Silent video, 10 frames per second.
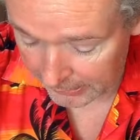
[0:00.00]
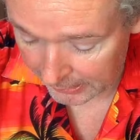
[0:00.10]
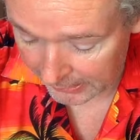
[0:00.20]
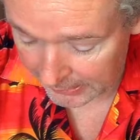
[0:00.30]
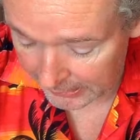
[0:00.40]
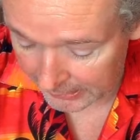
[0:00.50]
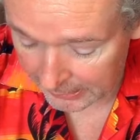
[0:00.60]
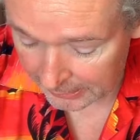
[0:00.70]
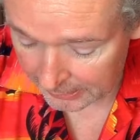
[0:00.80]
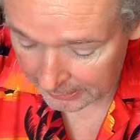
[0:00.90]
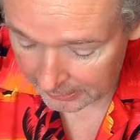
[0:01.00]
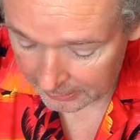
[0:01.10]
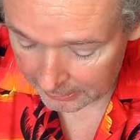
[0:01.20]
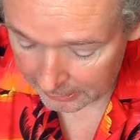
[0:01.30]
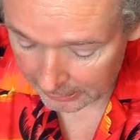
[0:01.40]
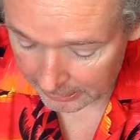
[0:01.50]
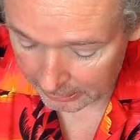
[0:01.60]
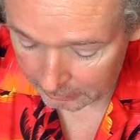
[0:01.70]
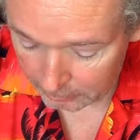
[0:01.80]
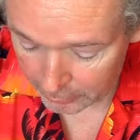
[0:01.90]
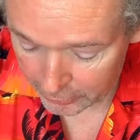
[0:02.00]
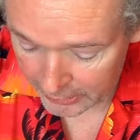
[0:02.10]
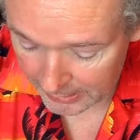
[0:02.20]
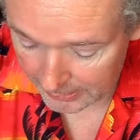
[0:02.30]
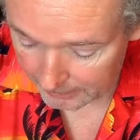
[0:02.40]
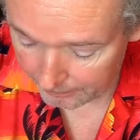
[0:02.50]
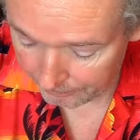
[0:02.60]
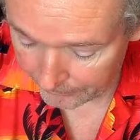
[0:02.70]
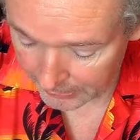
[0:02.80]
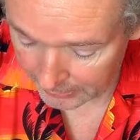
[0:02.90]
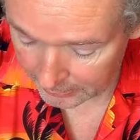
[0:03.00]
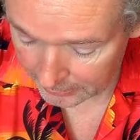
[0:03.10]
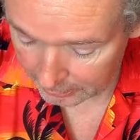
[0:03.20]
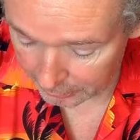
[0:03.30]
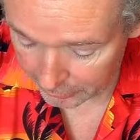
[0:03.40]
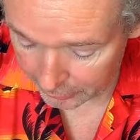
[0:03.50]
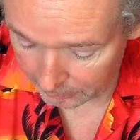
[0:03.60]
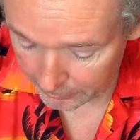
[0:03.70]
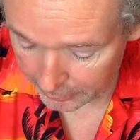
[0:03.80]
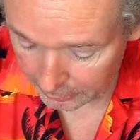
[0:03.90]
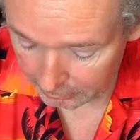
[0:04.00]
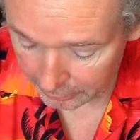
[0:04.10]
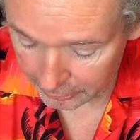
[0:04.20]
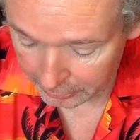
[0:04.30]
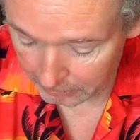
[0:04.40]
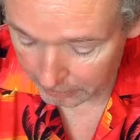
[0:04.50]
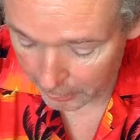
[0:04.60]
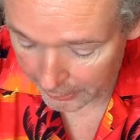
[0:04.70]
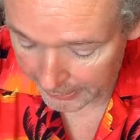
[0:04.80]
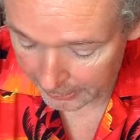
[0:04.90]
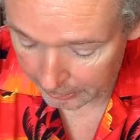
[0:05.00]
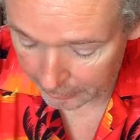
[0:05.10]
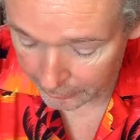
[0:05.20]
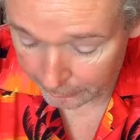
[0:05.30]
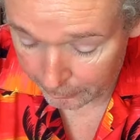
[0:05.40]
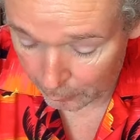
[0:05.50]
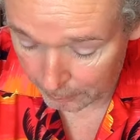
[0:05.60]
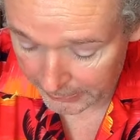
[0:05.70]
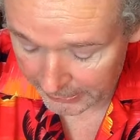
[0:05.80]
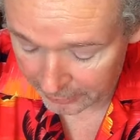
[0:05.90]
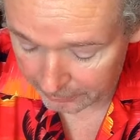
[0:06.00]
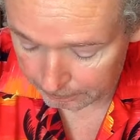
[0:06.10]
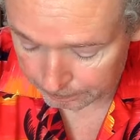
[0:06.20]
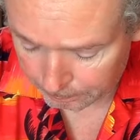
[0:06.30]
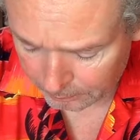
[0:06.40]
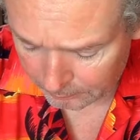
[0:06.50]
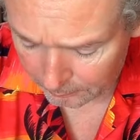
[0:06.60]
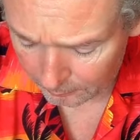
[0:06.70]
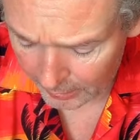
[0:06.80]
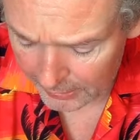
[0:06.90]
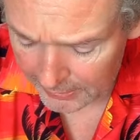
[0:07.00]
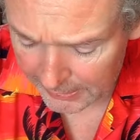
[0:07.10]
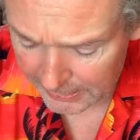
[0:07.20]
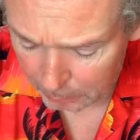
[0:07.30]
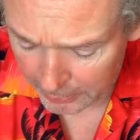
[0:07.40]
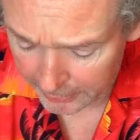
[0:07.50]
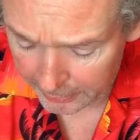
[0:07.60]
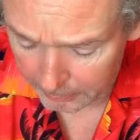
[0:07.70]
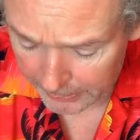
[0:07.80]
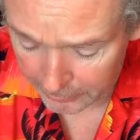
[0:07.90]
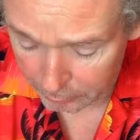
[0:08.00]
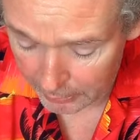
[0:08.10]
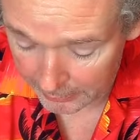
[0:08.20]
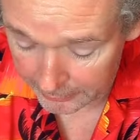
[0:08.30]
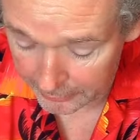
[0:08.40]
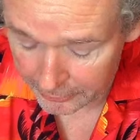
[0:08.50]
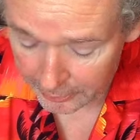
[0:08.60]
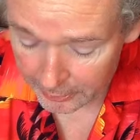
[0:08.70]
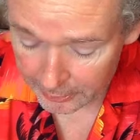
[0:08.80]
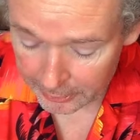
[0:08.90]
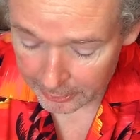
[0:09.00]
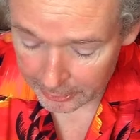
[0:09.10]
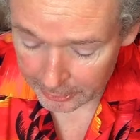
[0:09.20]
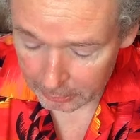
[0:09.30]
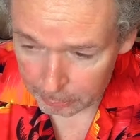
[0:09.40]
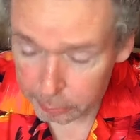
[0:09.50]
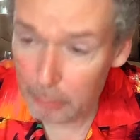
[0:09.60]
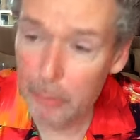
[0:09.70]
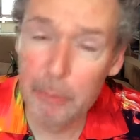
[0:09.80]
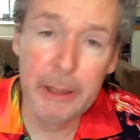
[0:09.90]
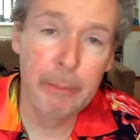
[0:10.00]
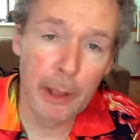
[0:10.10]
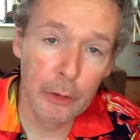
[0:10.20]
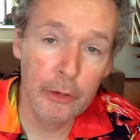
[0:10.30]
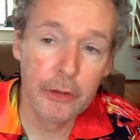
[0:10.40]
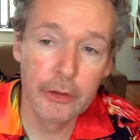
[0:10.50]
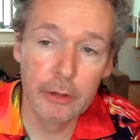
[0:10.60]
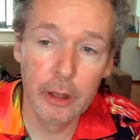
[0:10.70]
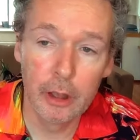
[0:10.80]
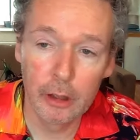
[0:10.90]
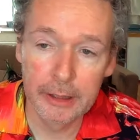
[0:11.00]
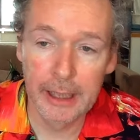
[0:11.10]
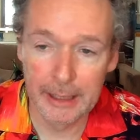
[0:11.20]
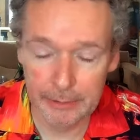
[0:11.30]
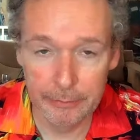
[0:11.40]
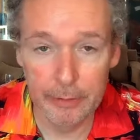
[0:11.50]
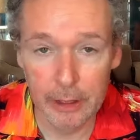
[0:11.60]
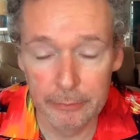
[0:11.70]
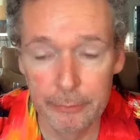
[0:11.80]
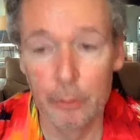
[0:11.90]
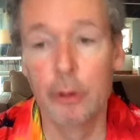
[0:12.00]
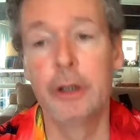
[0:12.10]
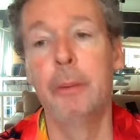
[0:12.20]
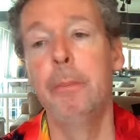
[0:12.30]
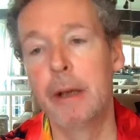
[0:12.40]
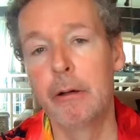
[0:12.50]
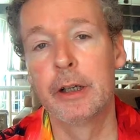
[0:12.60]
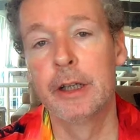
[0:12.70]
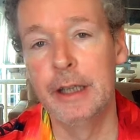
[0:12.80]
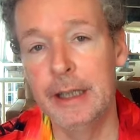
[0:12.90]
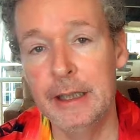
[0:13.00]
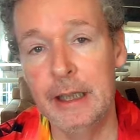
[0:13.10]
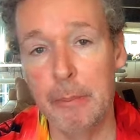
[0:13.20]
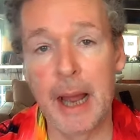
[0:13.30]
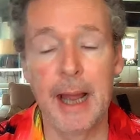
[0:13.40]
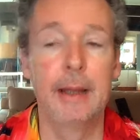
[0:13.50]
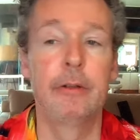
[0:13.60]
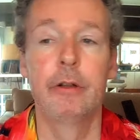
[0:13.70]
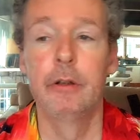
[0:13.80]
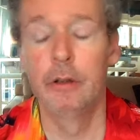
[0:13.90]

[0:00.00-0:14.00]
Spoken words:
Koenig, Rostam, Chris Thompson and Chris Bio as a four-piece. And they had one of the best runs, probably post-Arcade Fire, for an American indie band.